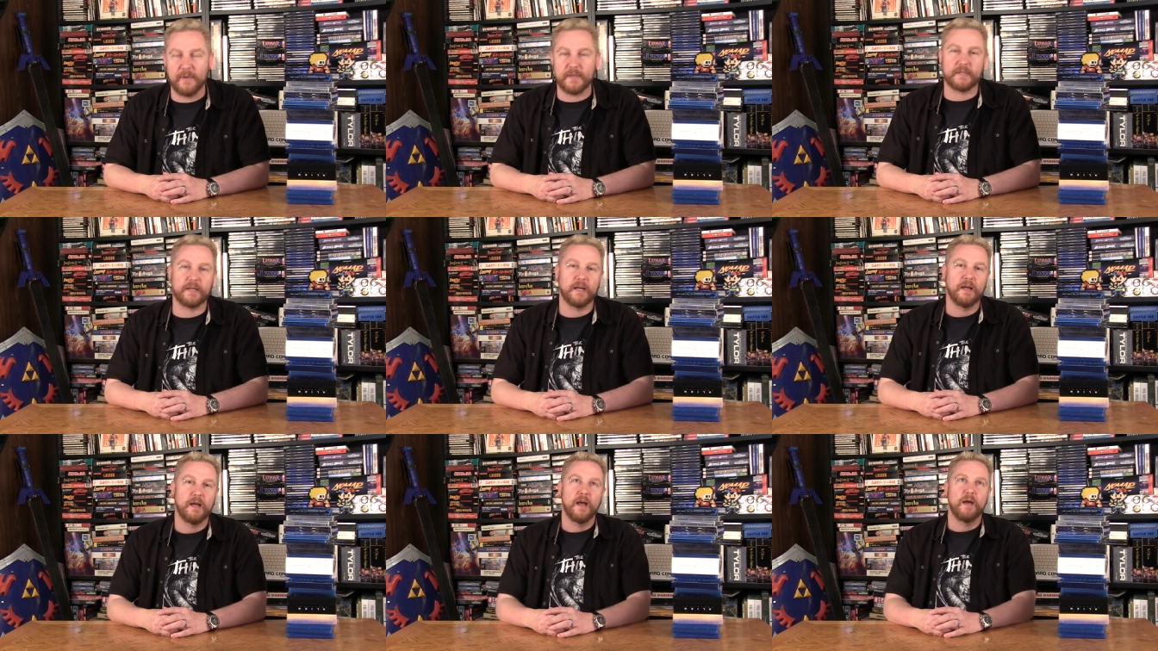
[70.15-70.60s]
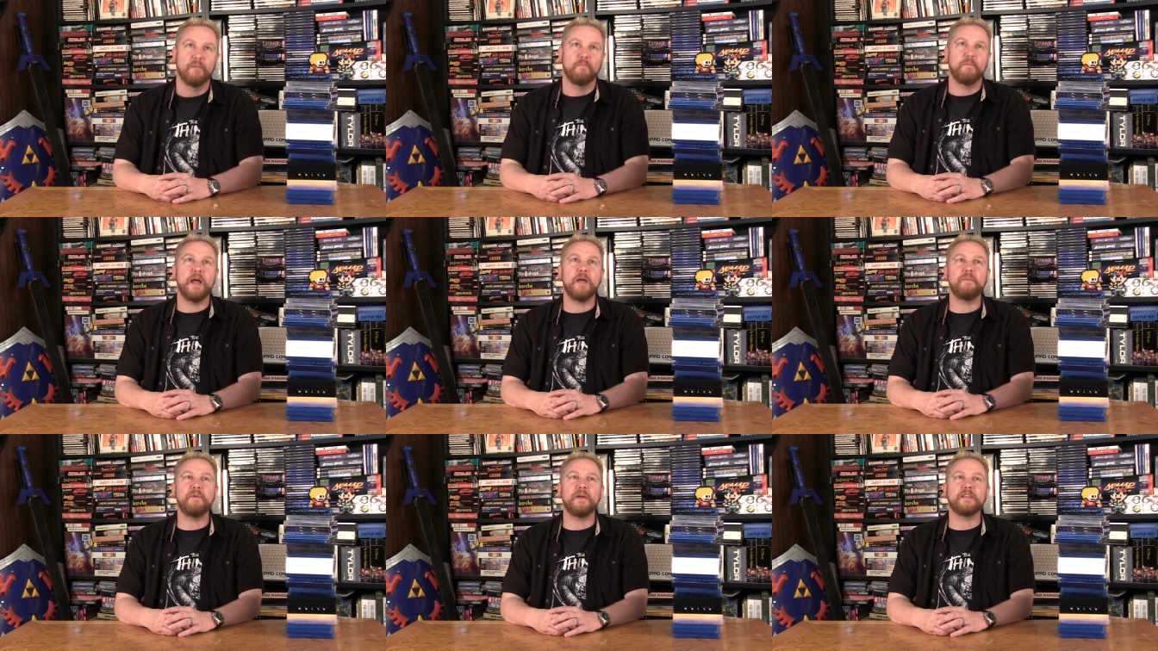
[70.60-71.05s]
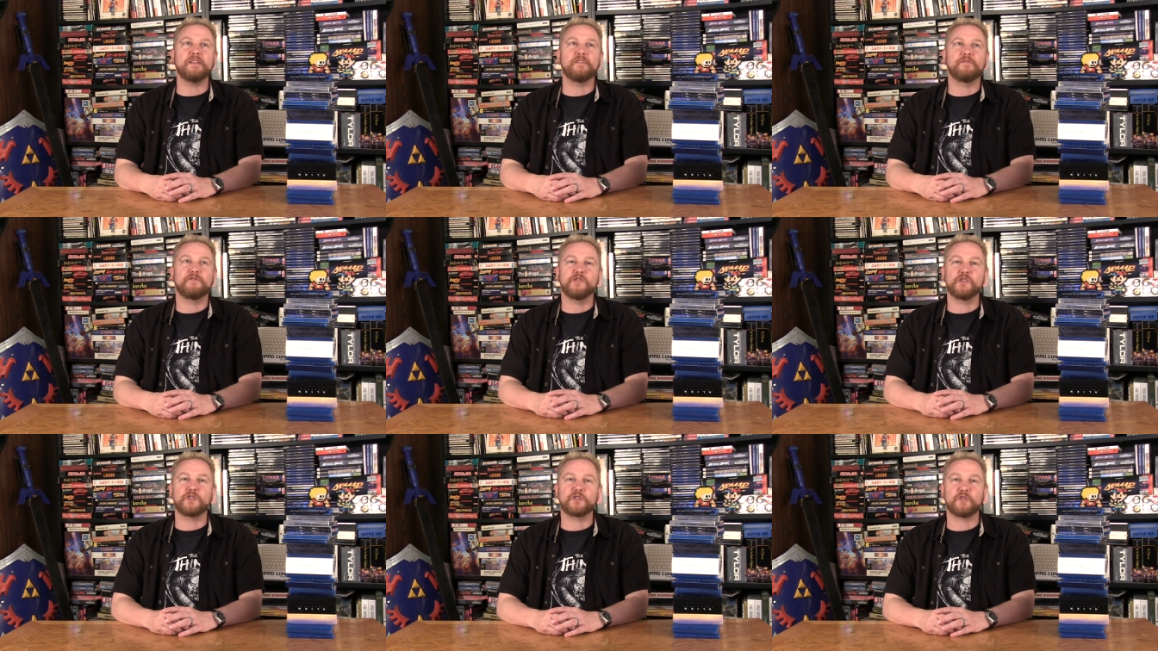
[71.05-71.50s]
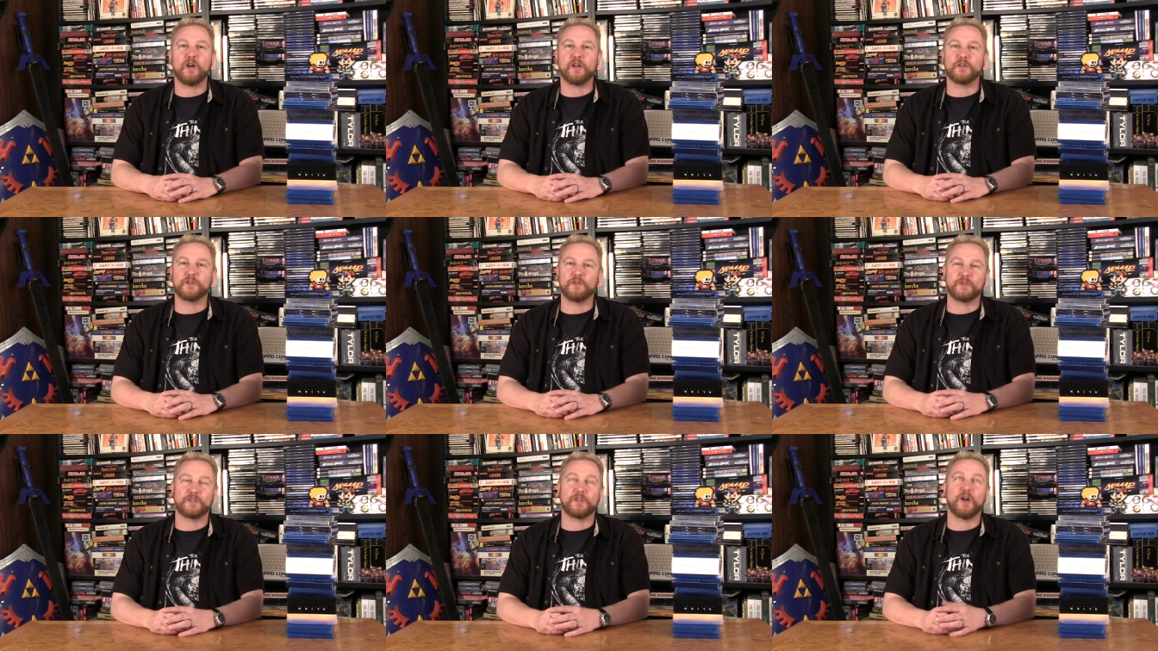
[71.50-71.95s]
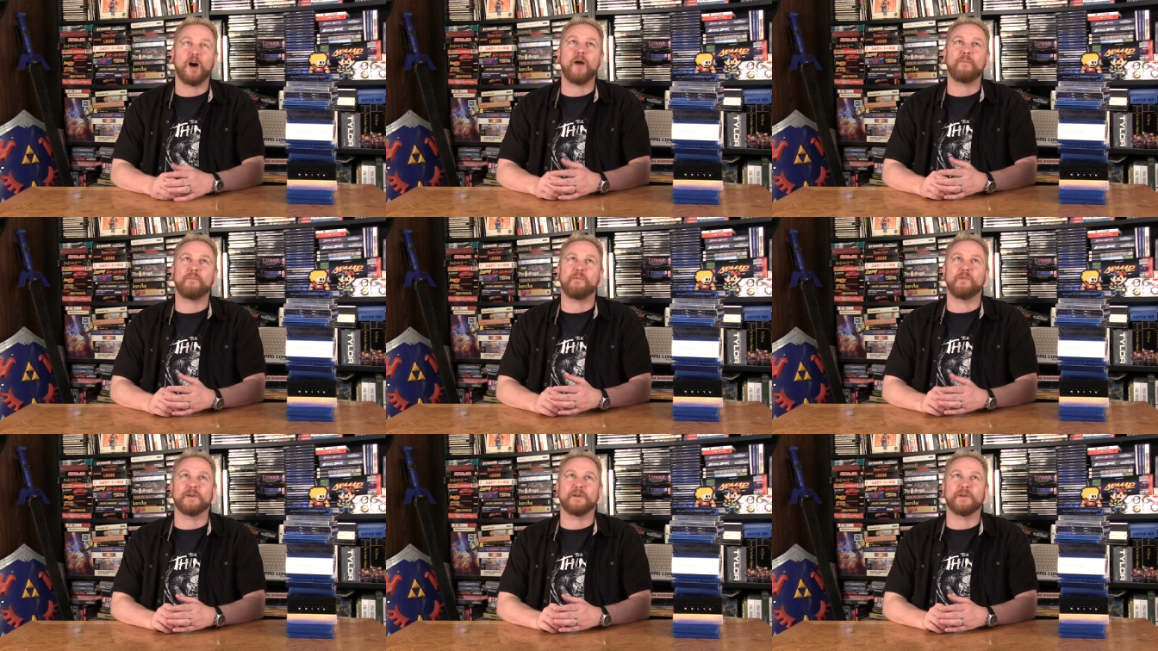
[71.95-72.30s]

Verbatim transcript: And maybe in the future I'll do a top